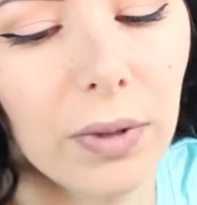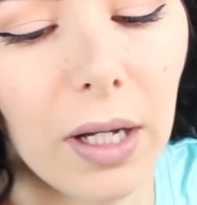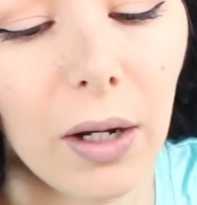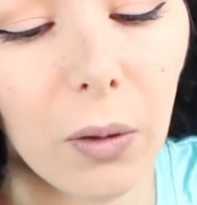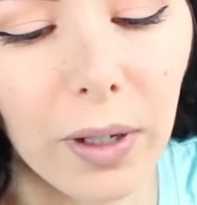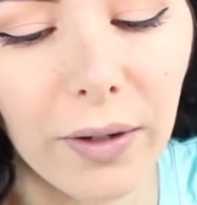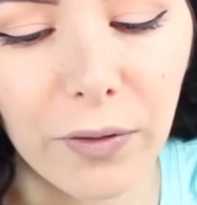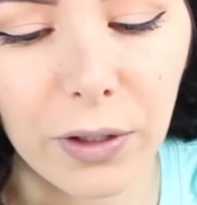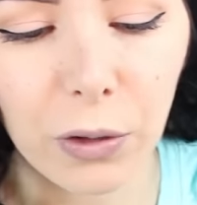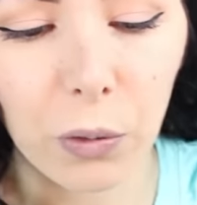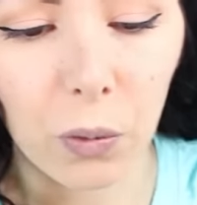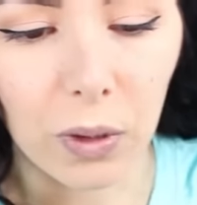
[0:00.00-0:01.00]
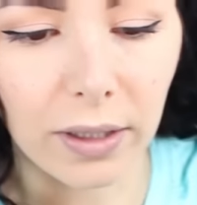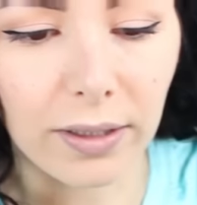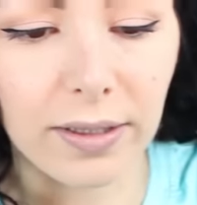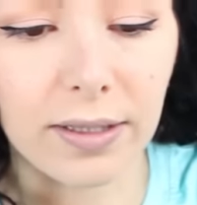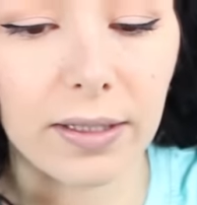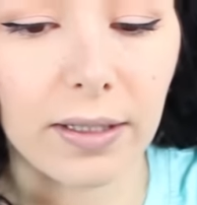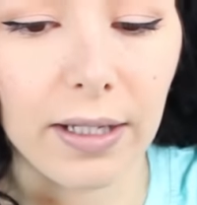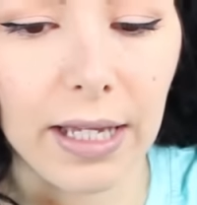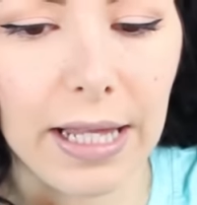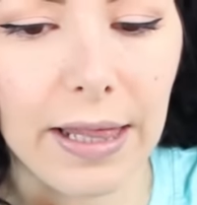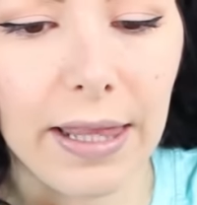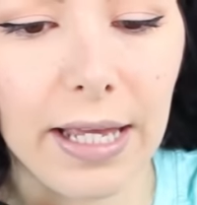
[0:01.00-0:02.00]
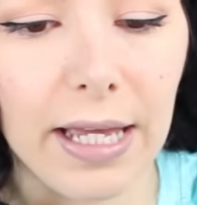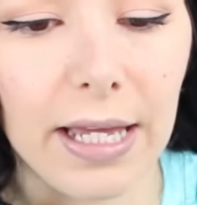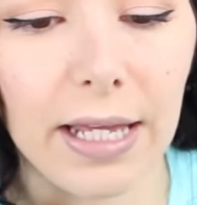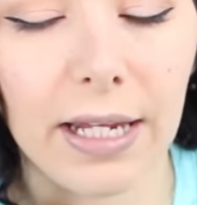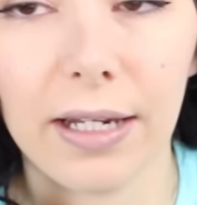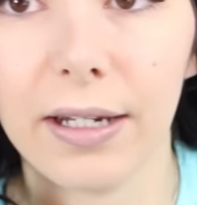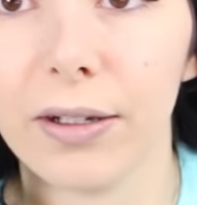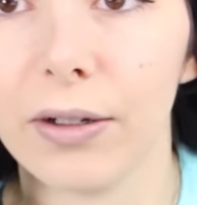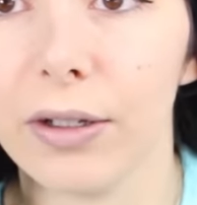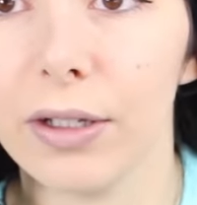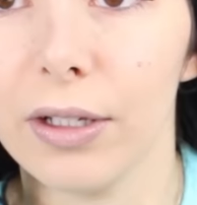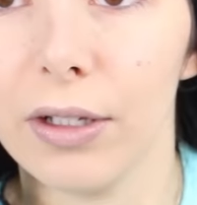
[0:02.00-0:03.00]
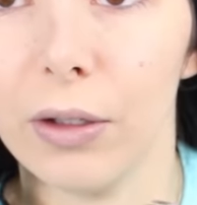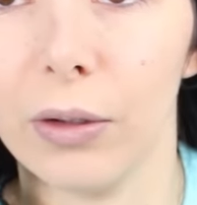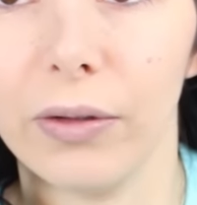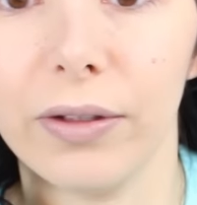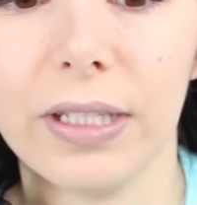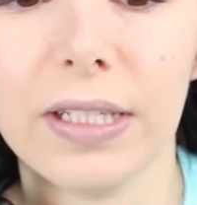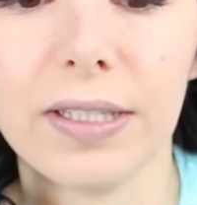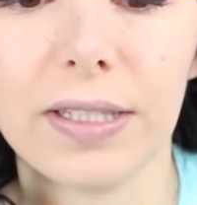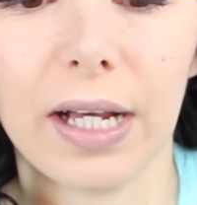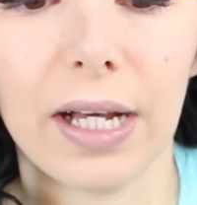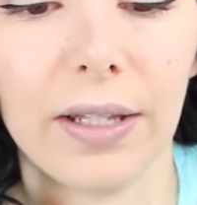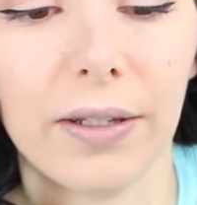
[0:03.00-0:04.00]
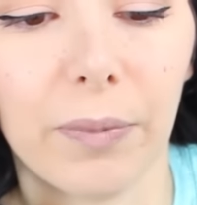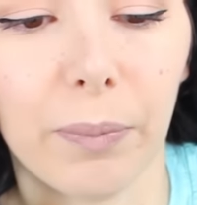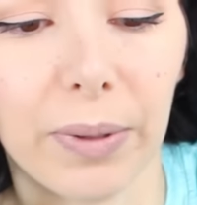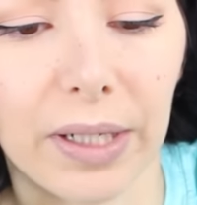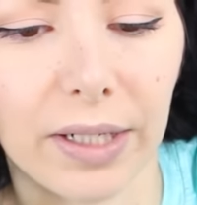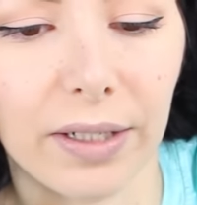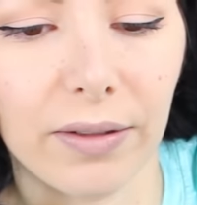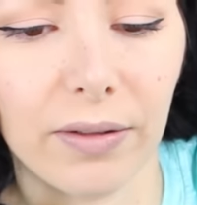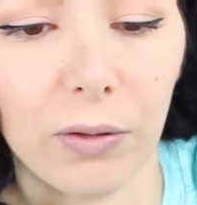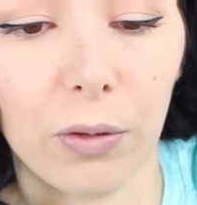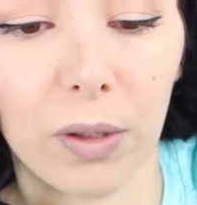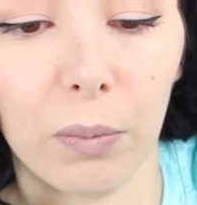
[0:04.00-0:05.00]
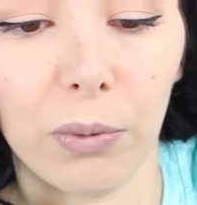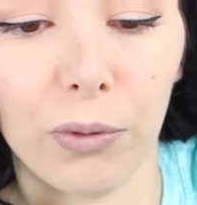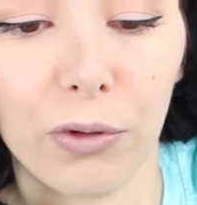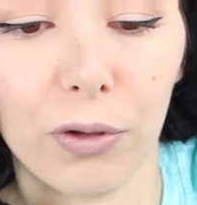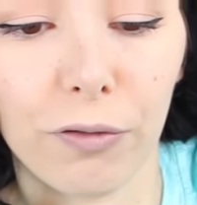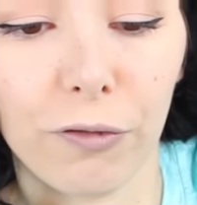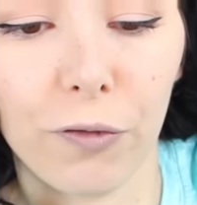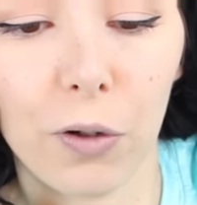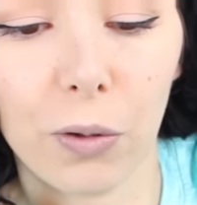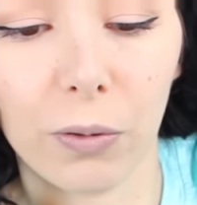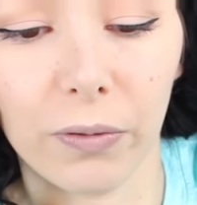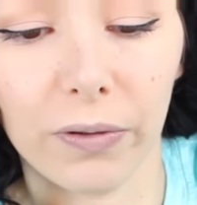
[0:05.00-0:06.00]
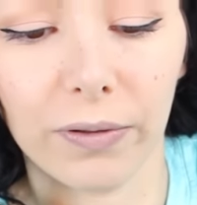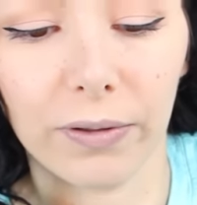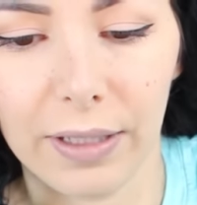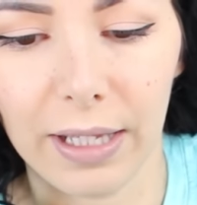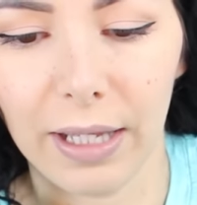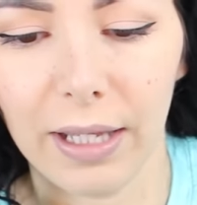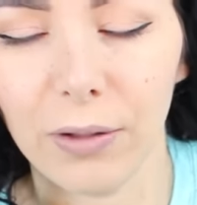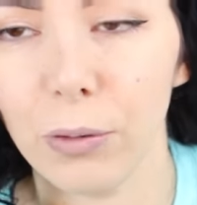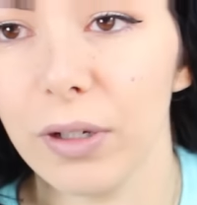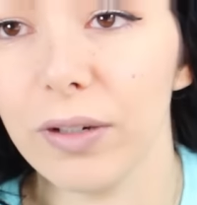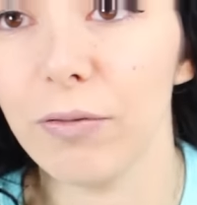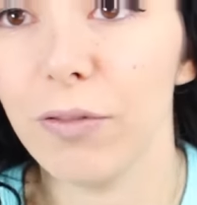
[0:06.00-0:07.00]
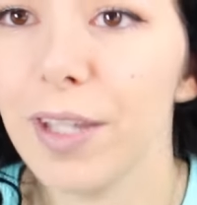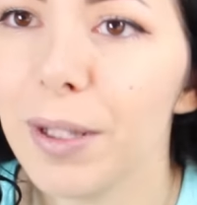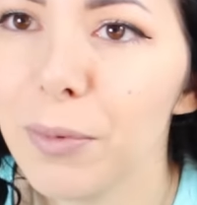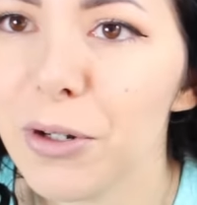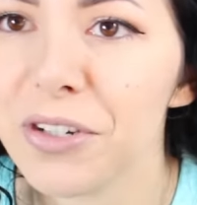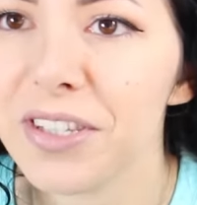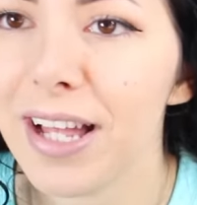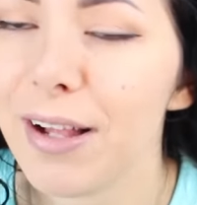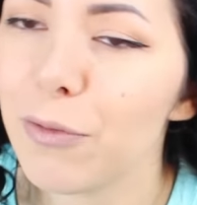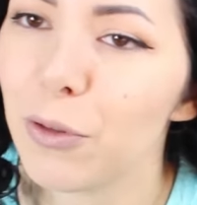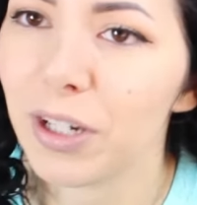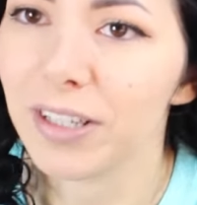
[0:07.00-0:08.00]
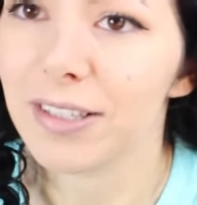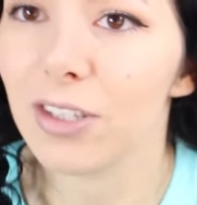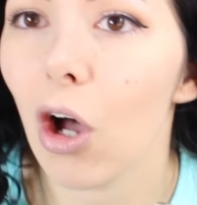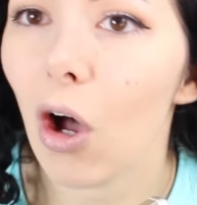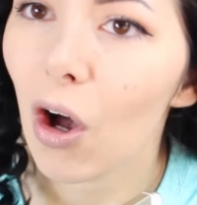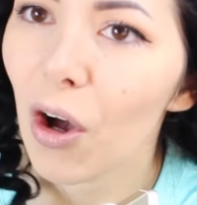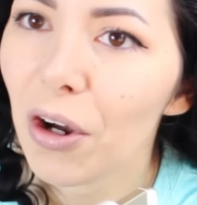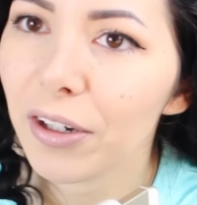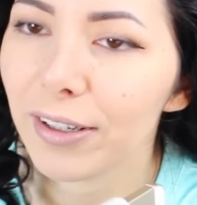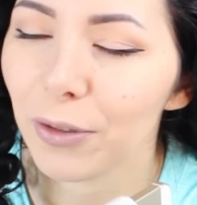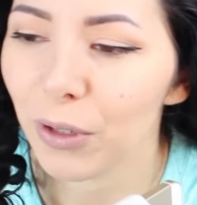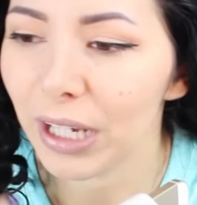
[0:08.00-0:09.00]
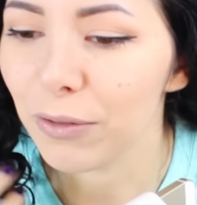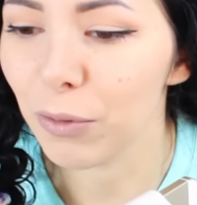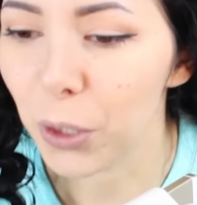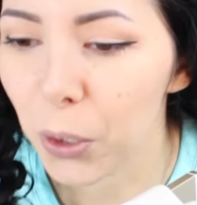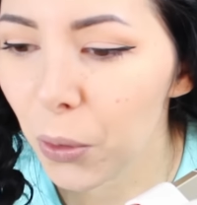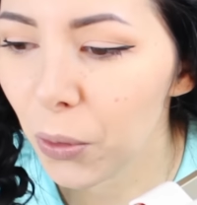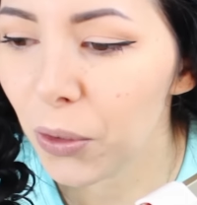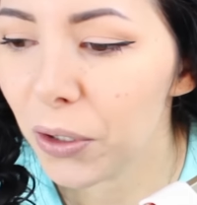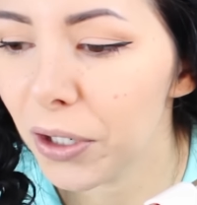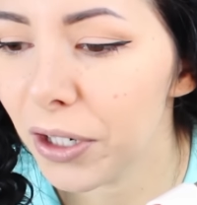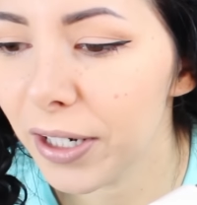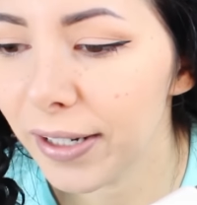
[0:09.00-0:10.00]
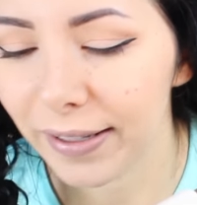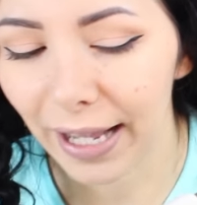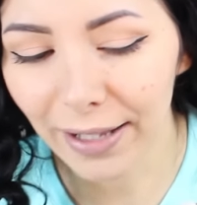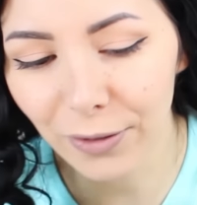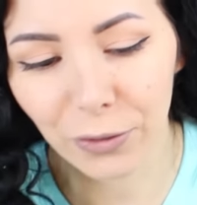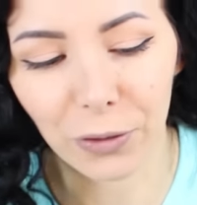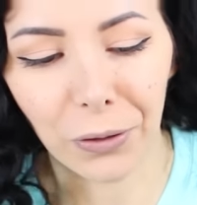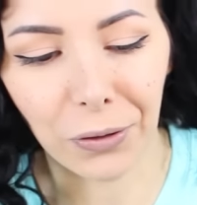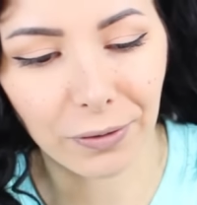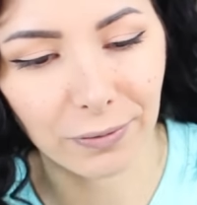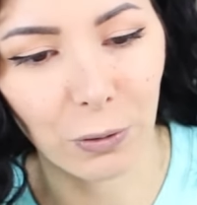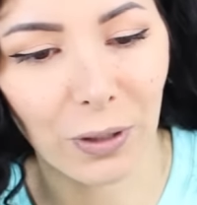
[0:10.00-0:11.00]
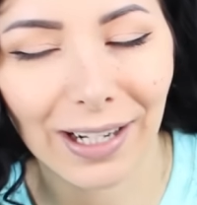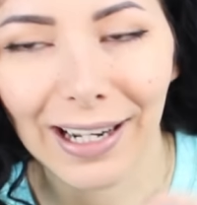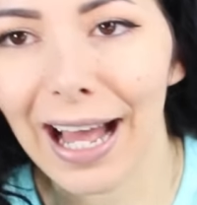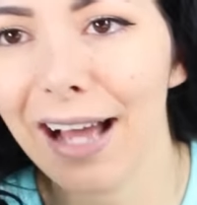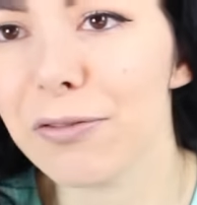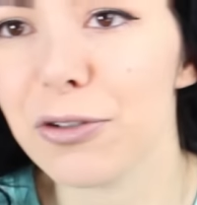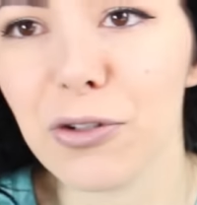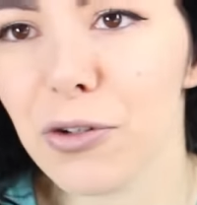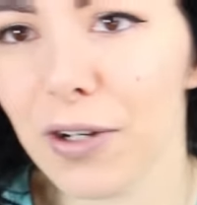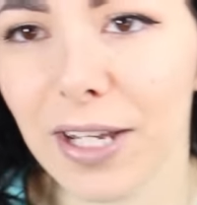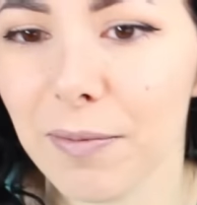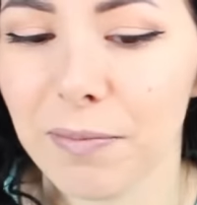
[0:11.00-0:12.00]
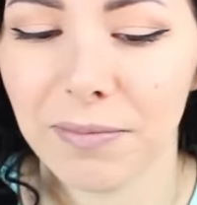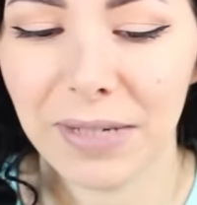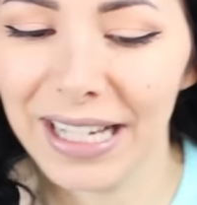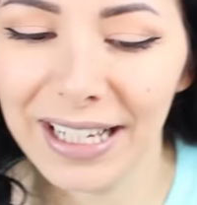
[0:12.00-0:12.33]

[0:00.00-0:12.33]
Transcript: however you want and then on this other part you can put your phone and you can film yourself, you can talk, you can record, I don't know, you can live stream